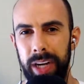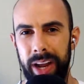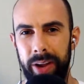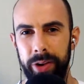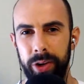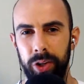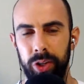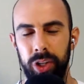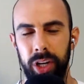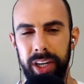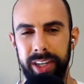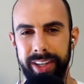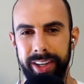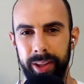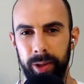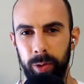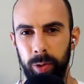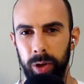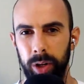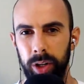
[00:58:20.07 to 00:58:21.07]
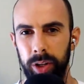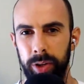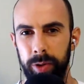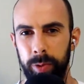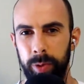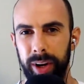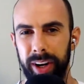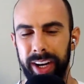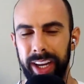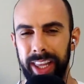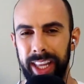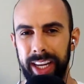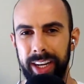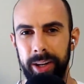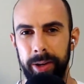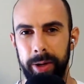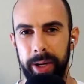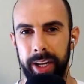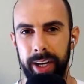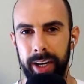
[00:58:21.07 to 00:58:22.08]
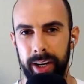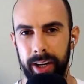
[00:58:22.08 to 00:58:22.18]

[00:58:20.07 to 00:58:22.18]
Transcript: how you're changing the world, where can they do it?